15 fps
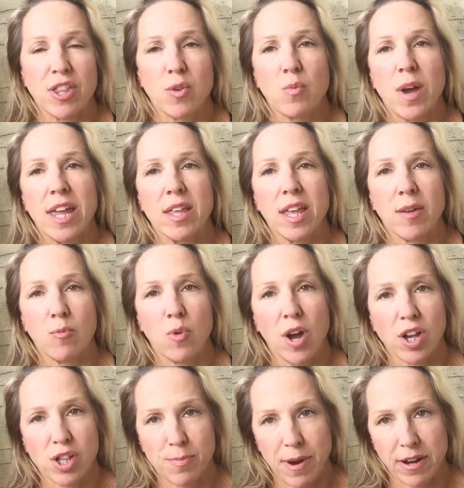And the way it
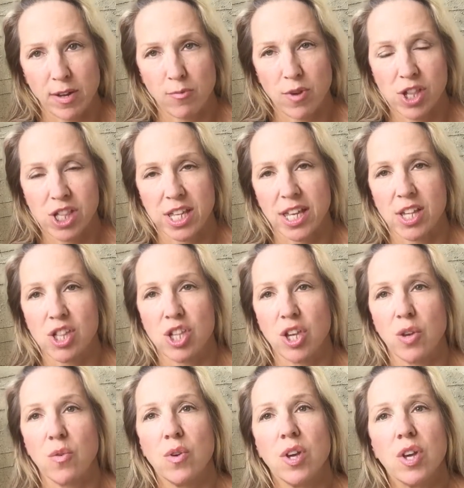works apparently in wrestling is
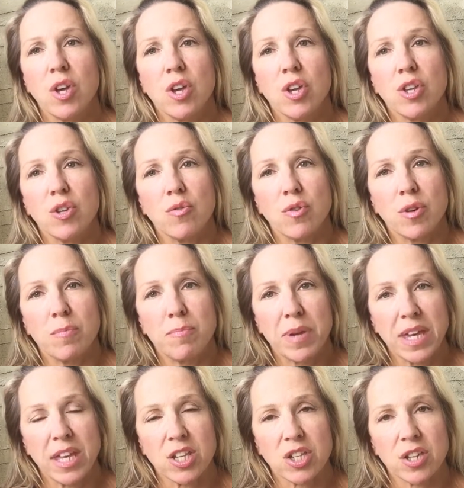you
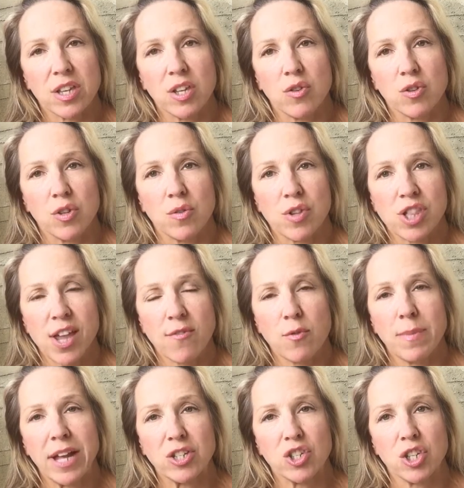compete, you do
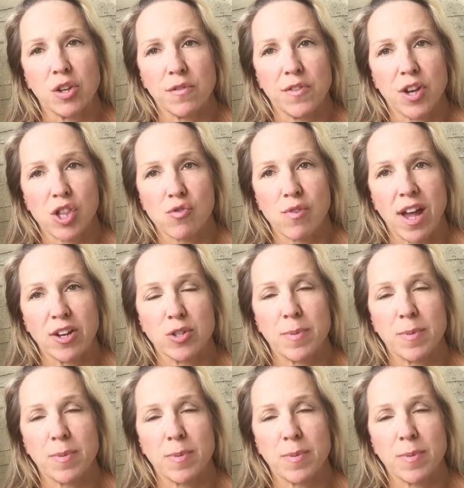several matches in your first round.